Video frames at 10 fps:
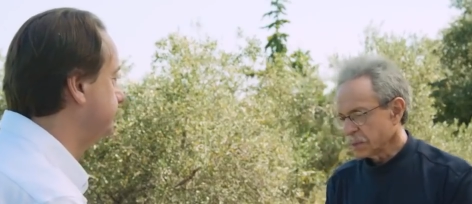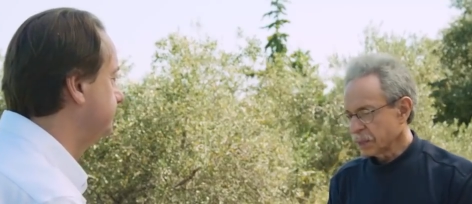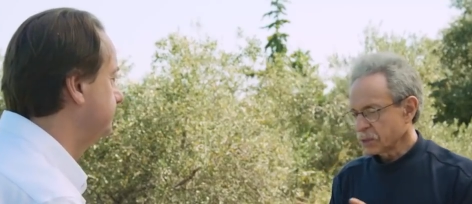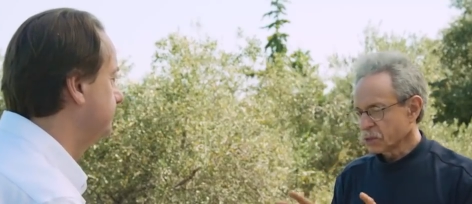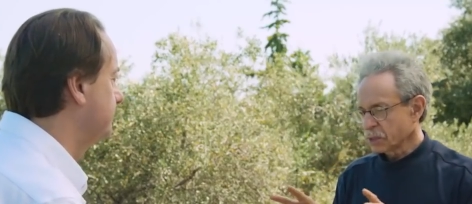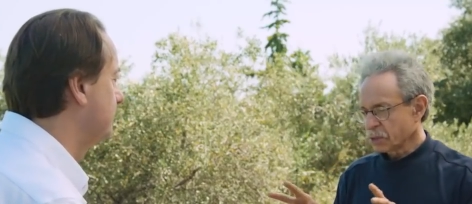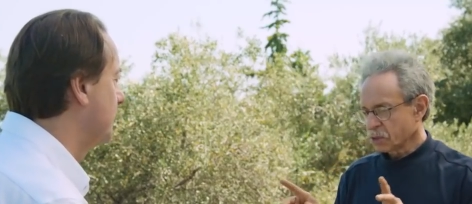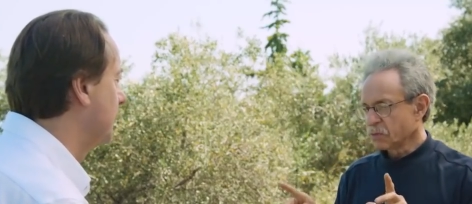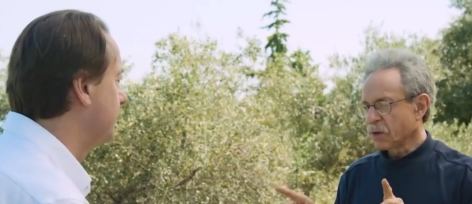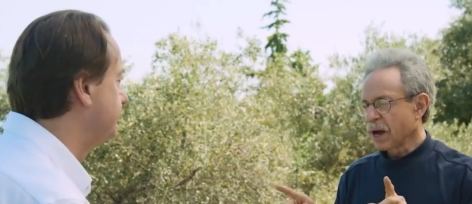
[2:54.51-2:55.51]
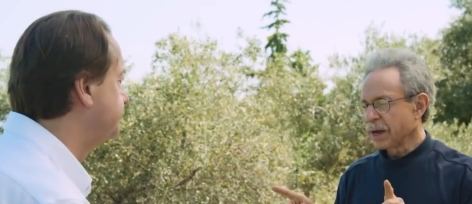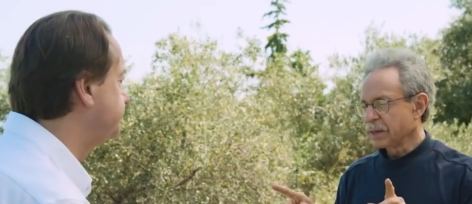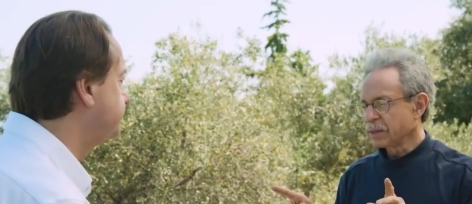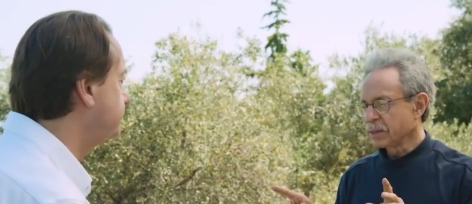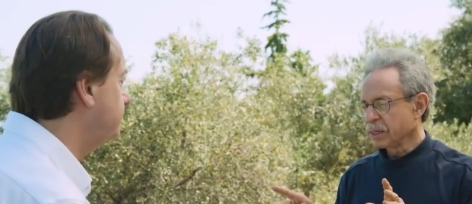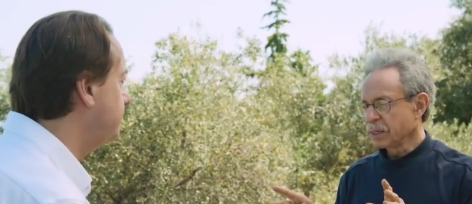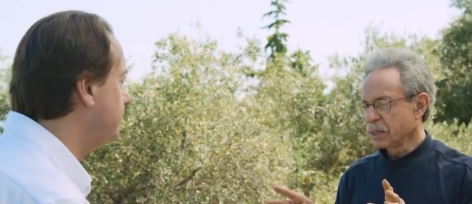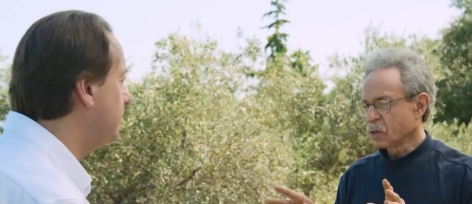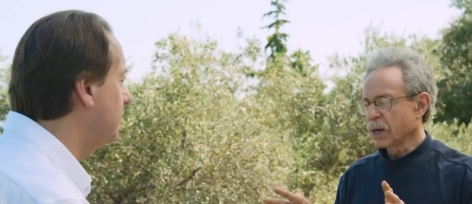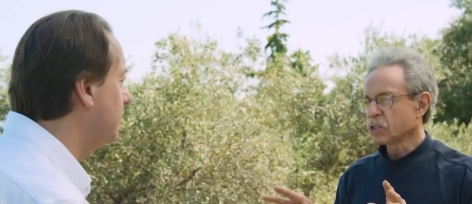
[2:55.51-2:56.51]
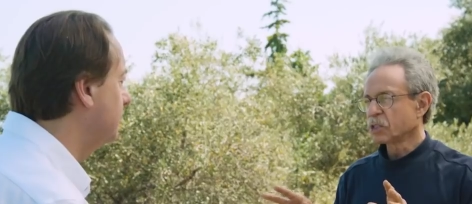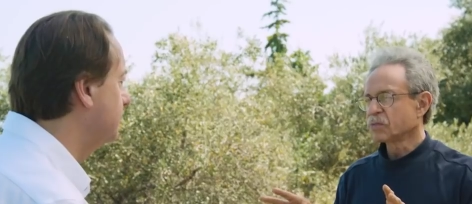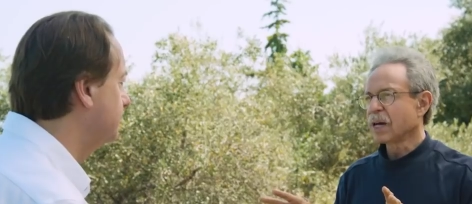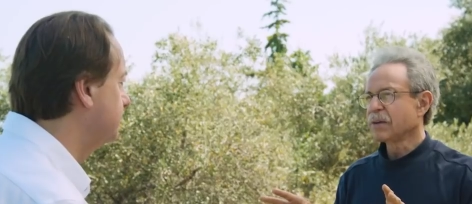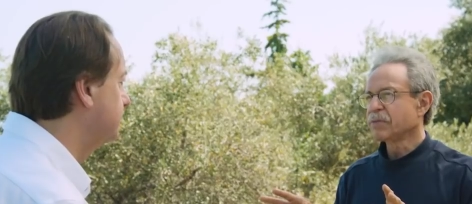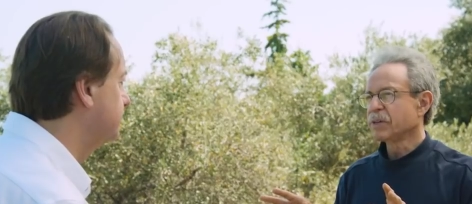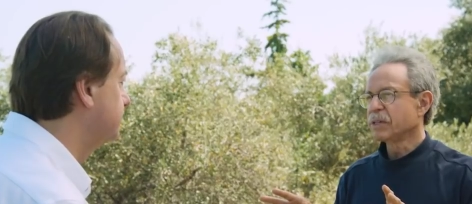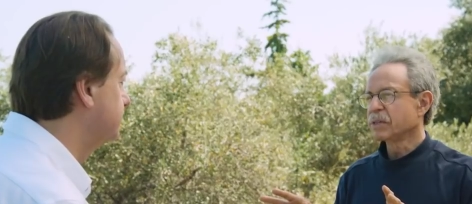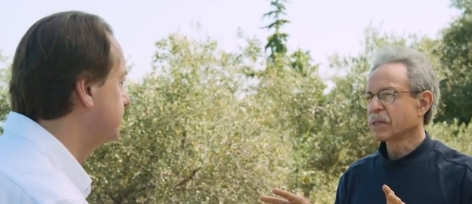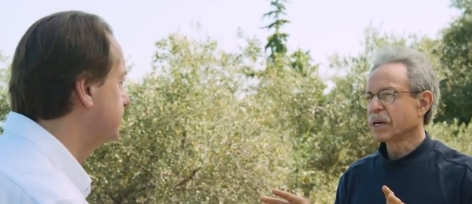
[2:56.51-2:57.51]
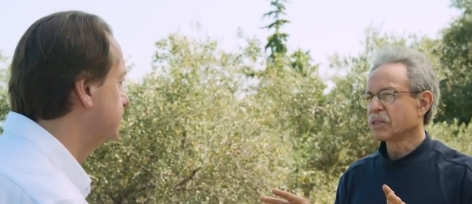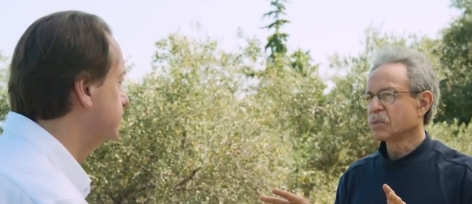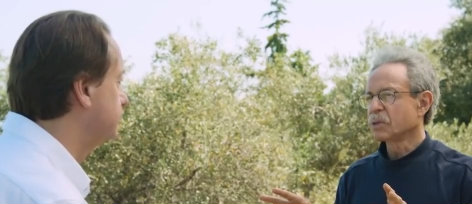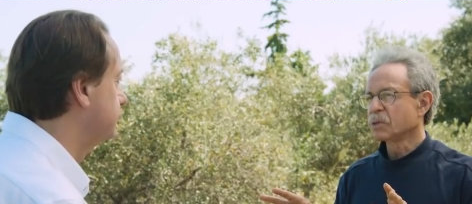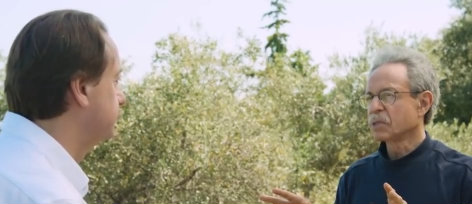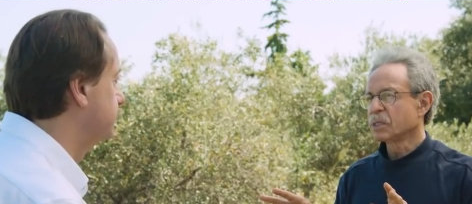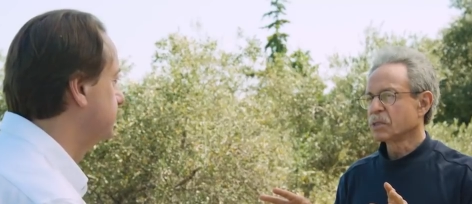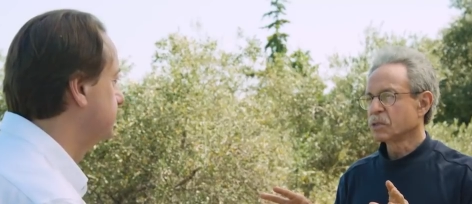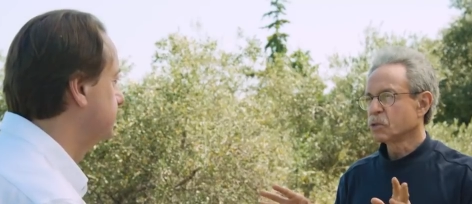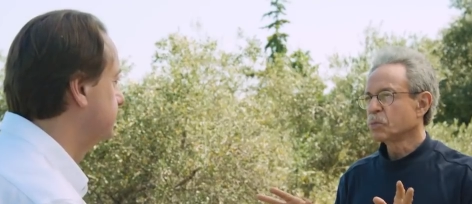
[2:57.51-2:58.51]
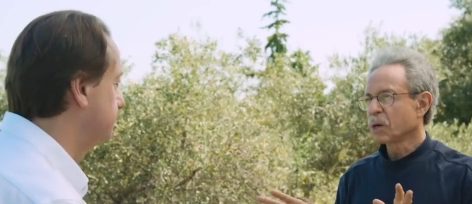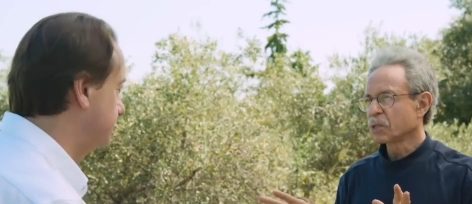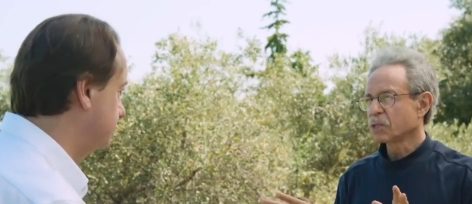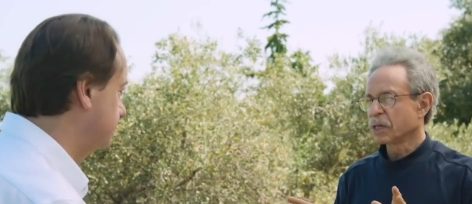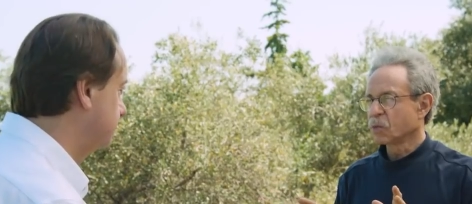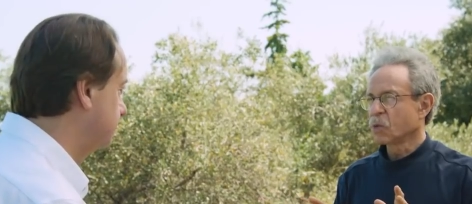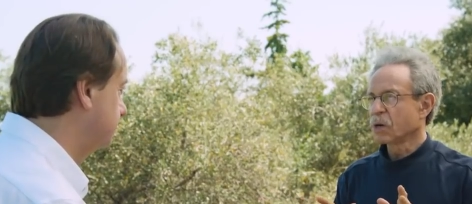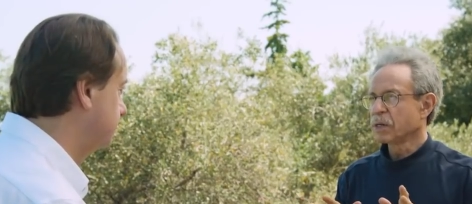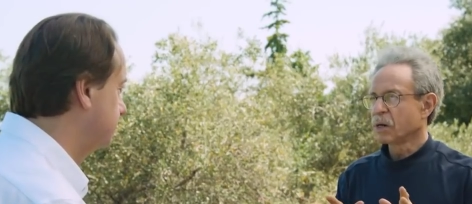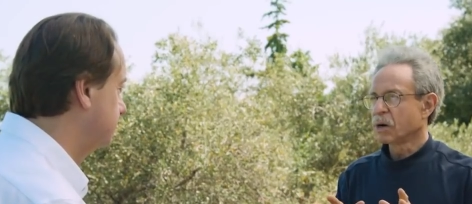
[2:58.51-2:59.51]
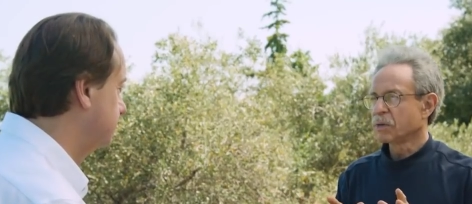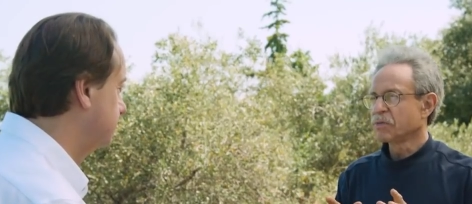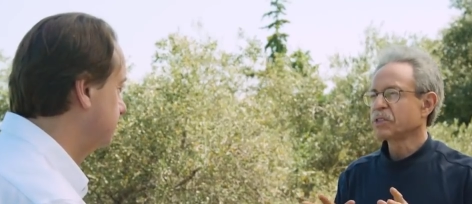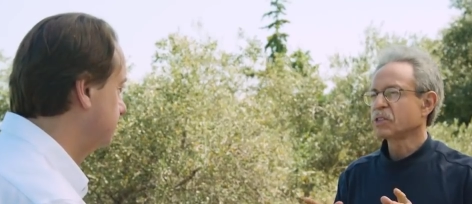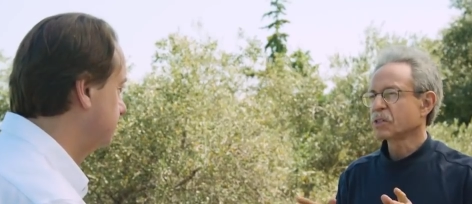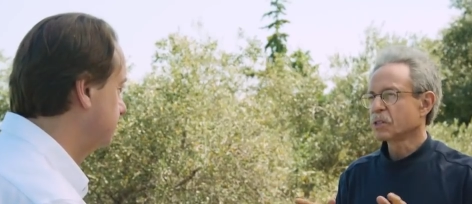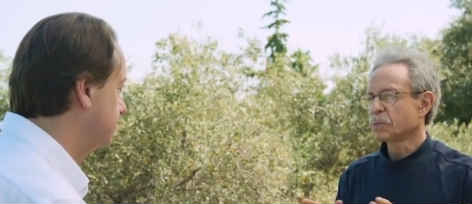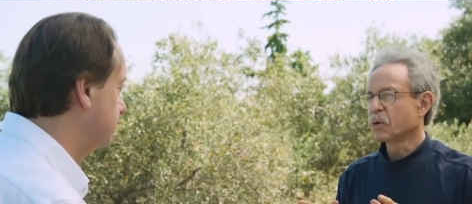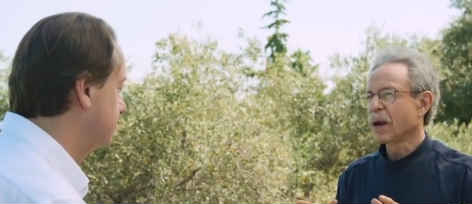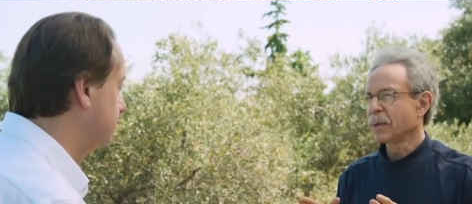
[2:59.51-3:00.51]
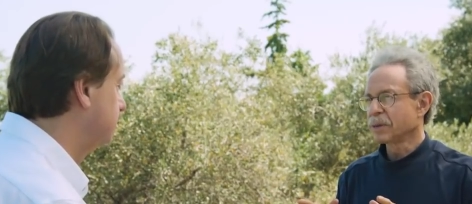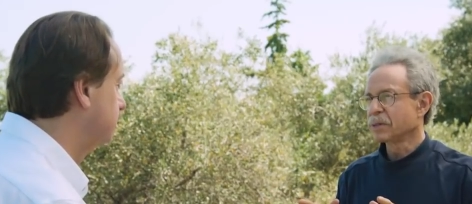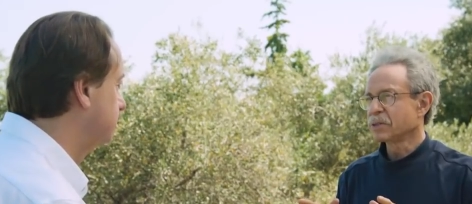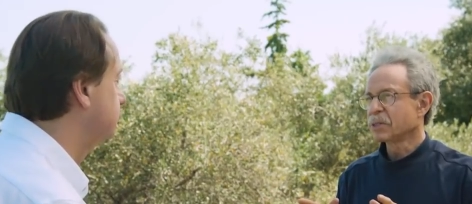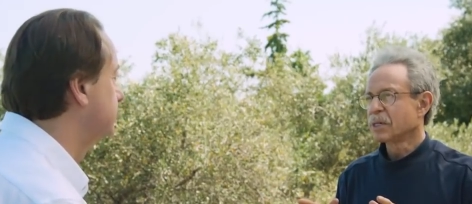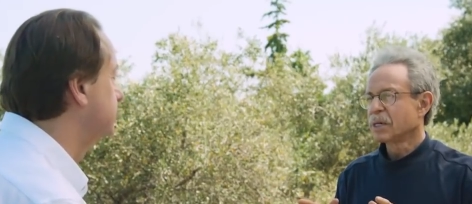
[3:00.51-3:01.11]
Speaker 1: let's let's divide the question of life in the cosmos into two parts. Then one are the physical parameters,